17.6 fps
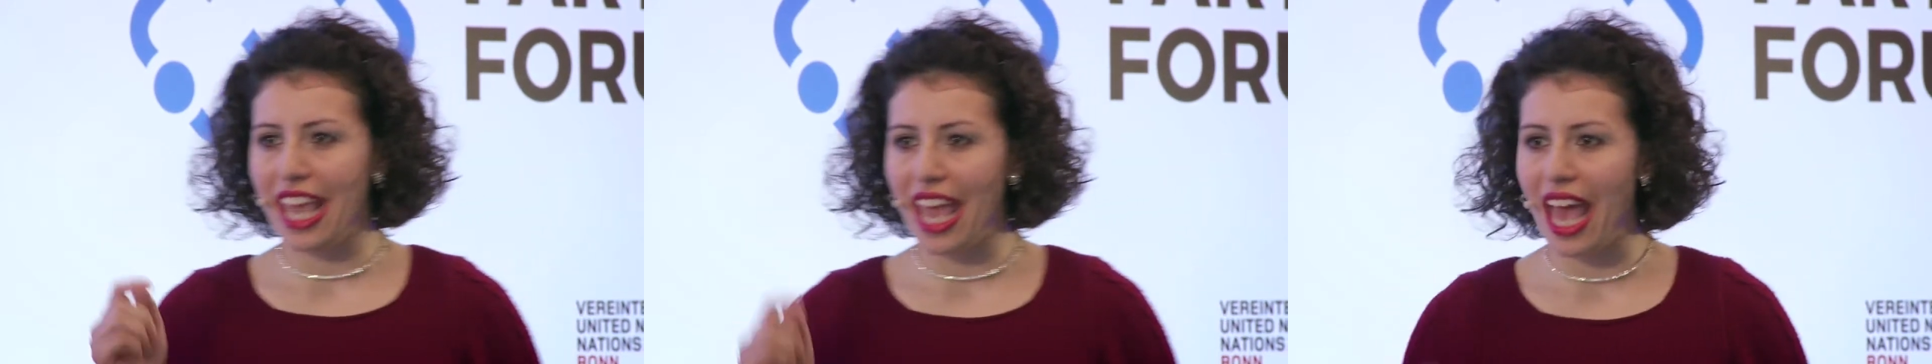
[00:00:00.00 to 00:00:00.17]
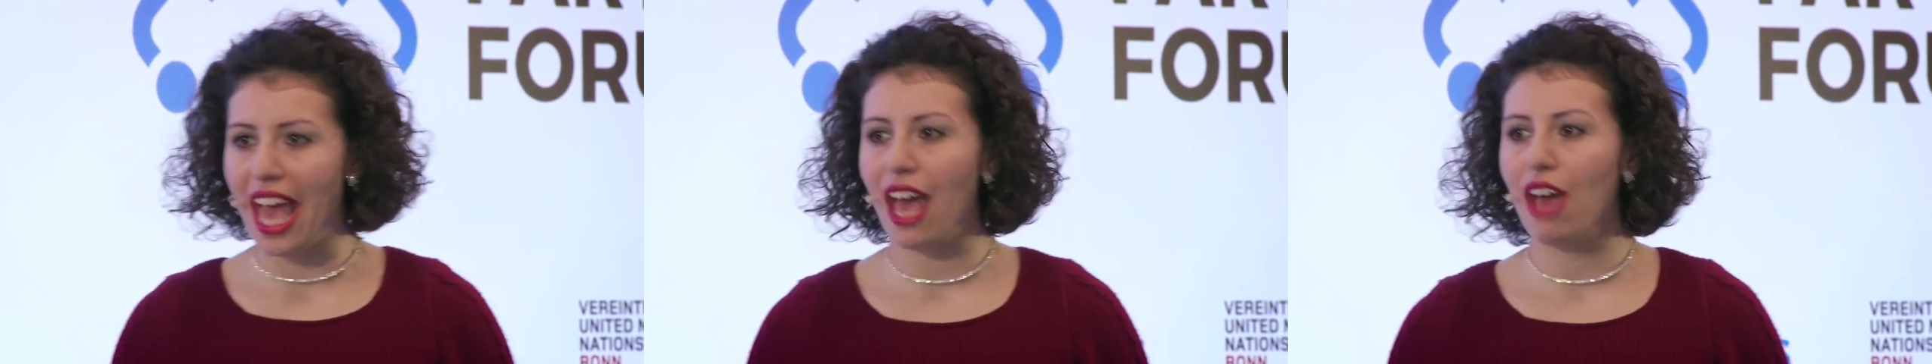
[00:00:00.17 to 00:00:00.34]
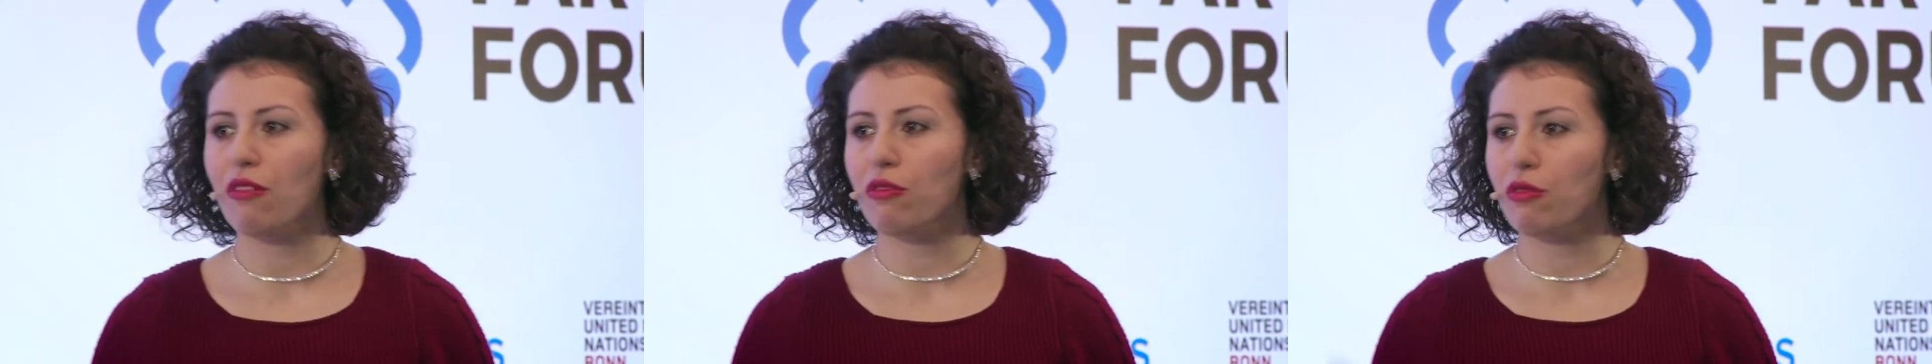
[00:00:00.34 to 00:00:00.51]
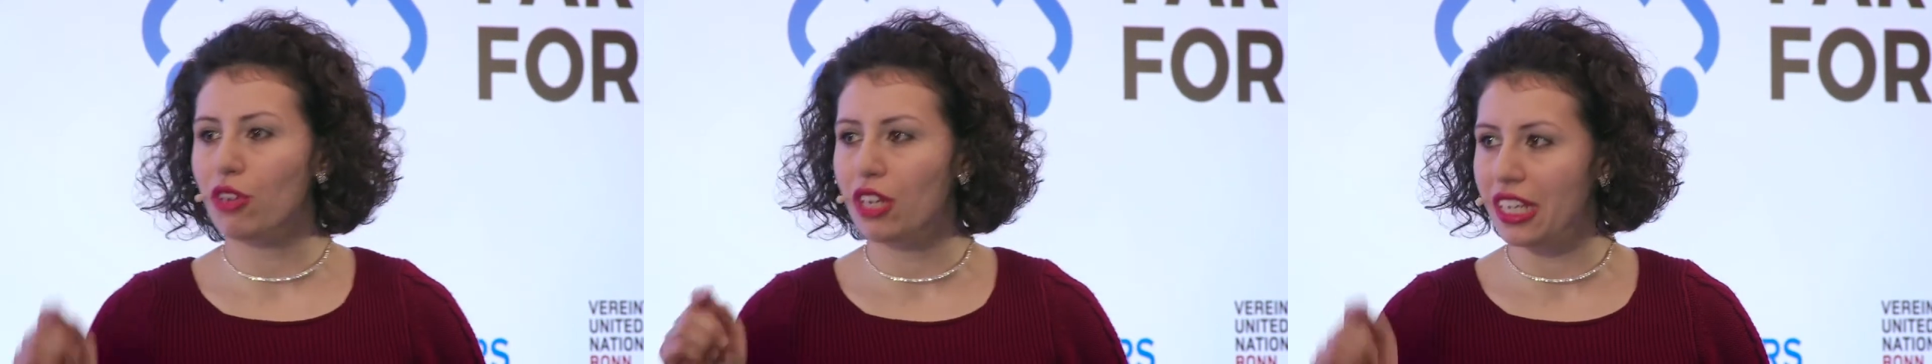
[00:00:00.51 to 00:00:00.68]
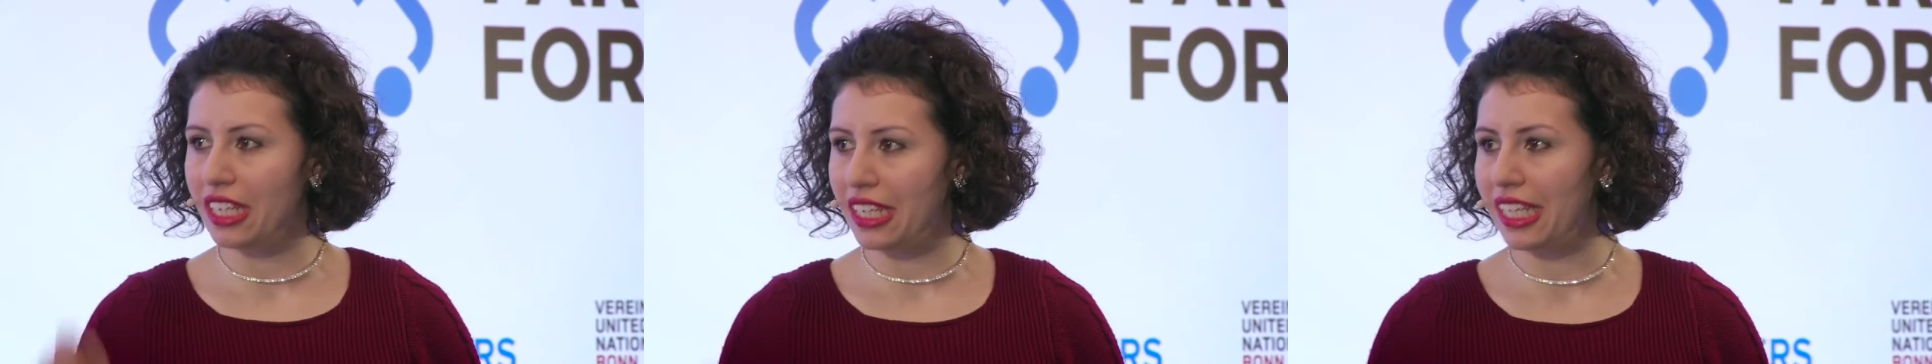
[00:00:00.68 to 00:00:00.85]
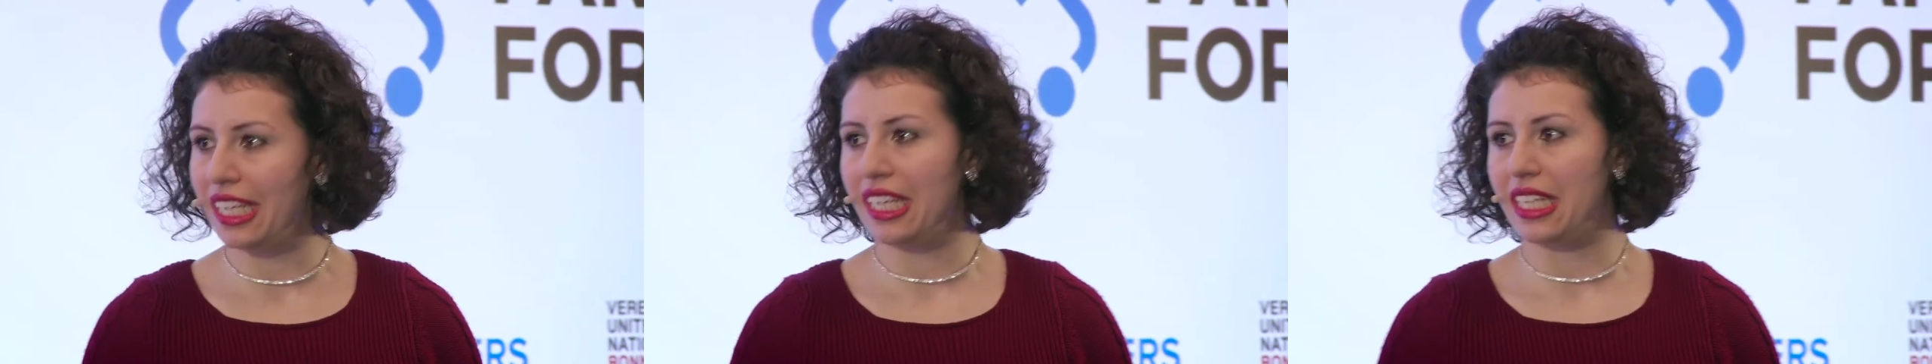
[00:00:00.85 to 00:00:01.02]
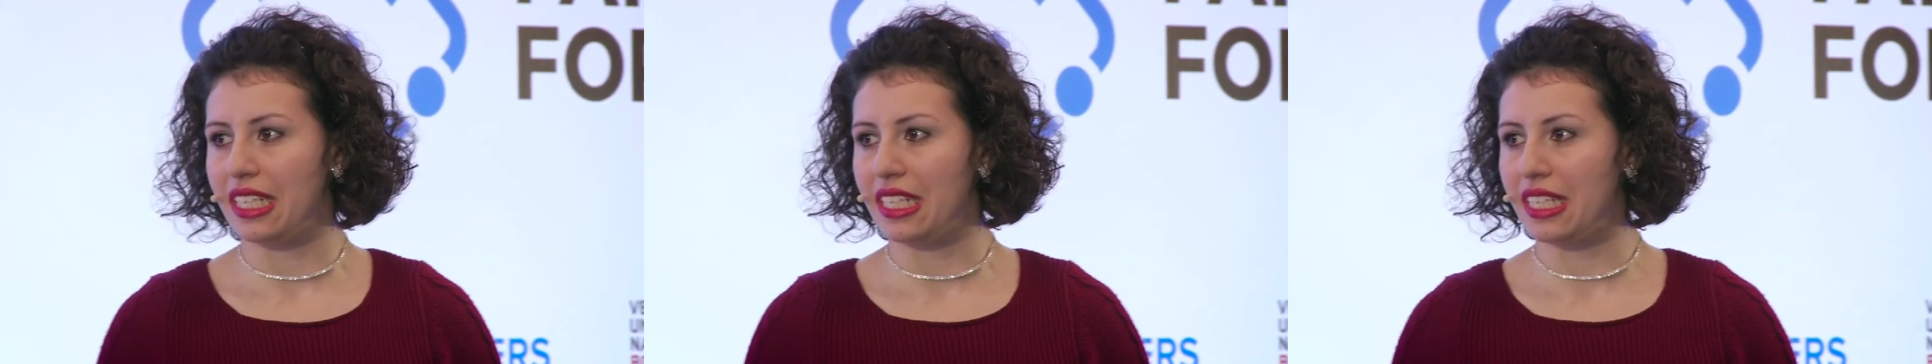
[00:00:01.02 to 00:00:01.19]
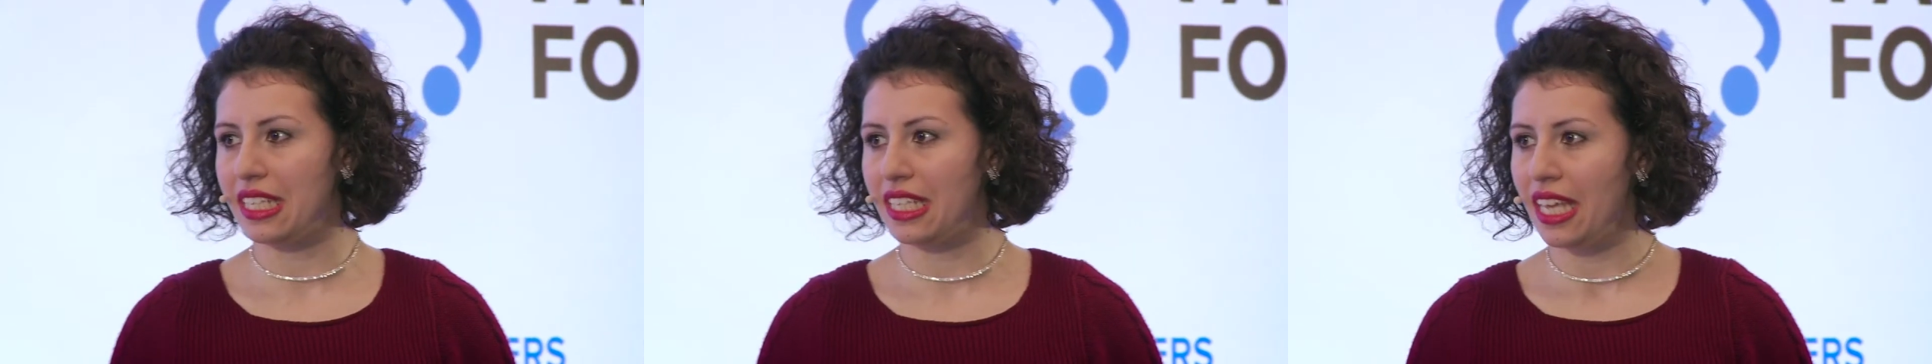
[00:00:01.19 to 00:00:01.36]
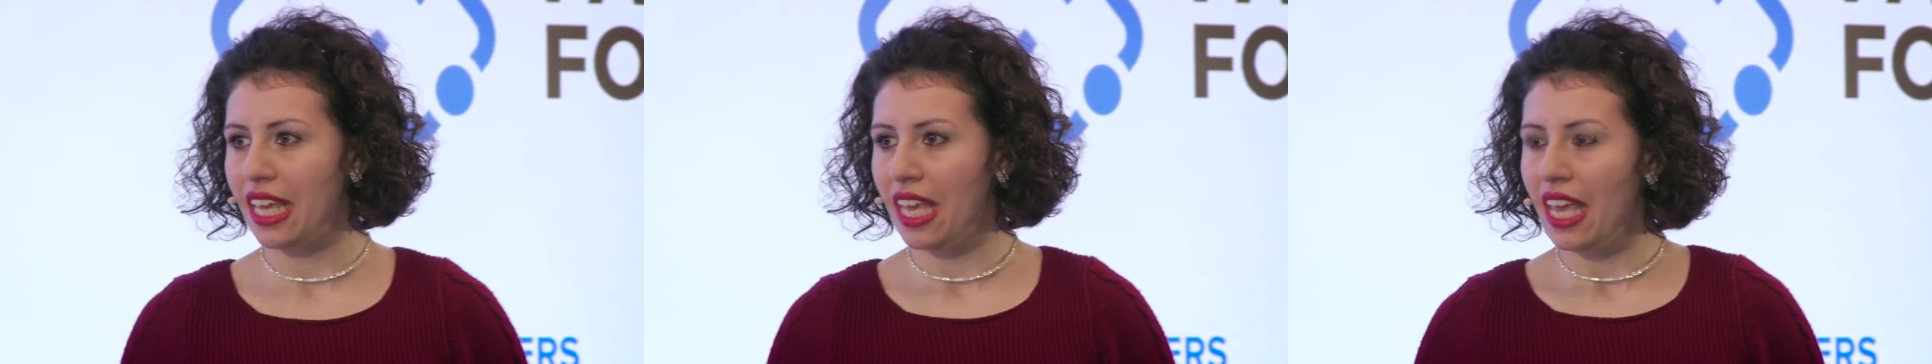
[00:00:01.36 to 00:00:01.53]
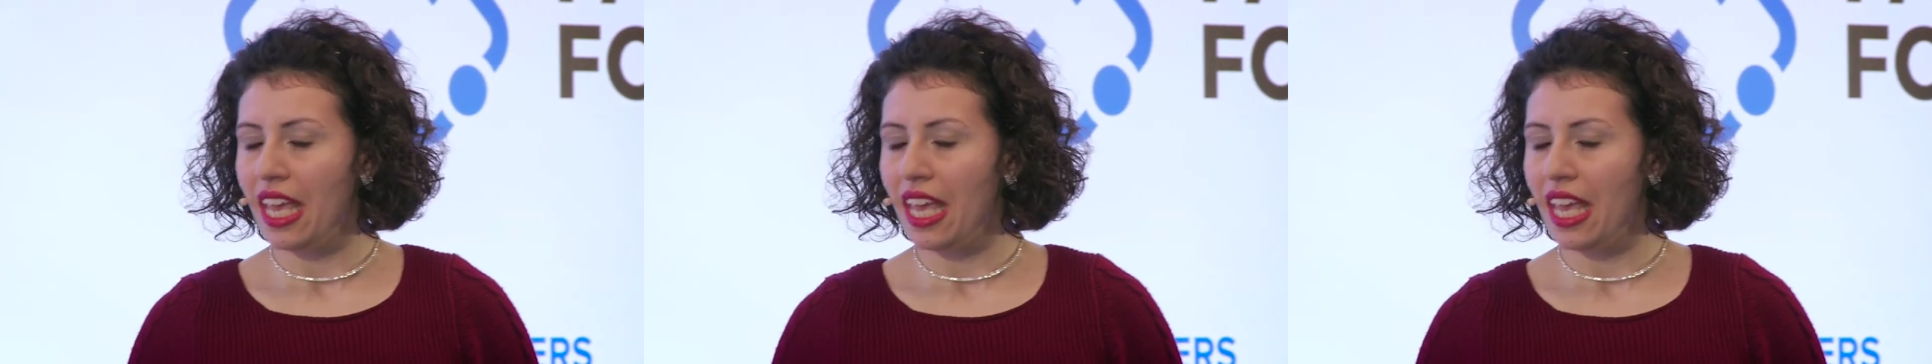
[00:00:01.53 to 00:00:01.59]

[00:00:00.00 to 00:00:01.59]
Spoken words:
have what it needs,